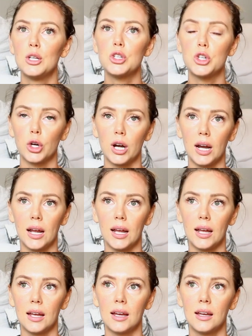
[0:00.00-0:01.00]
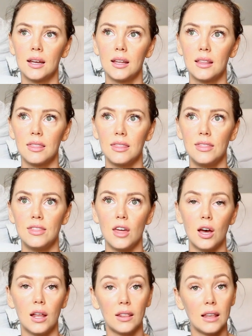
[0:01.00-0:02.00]
during
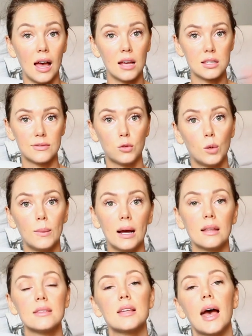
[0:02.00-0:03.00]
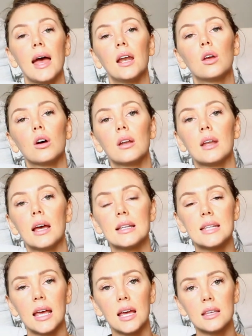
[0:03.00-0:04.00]
the last 4 months, I had gotten
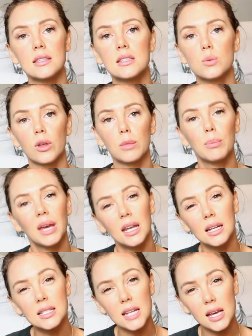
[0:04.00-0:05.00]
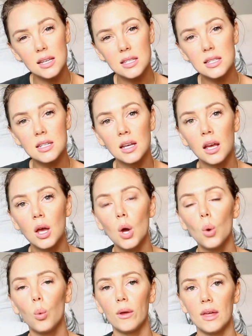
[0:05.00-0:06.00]
a test with Pinotest,
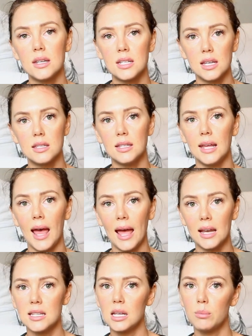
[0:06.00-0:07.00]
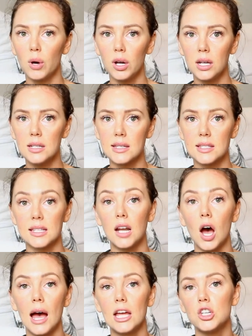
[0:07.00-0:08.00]
where they test the antibodies. It's an
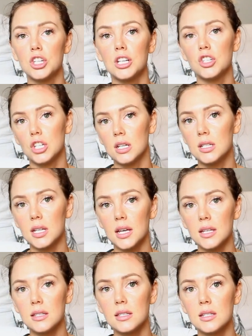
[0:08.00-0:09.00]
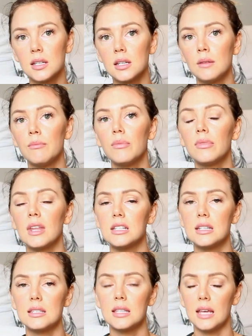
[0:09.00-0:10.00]
IgG test. They
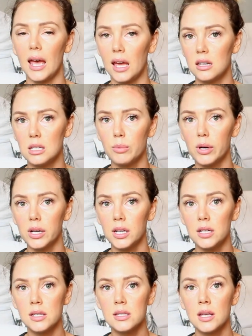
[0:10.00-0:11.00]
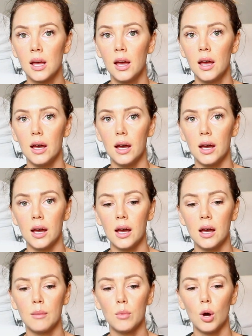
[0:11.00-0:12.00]
test the antibodies
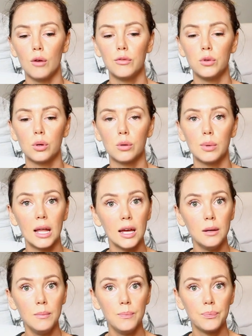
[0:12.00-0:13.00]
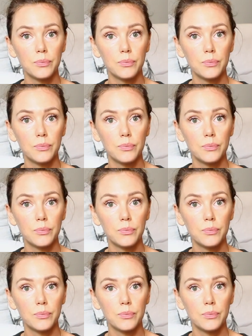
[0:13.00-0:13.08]
of your blood,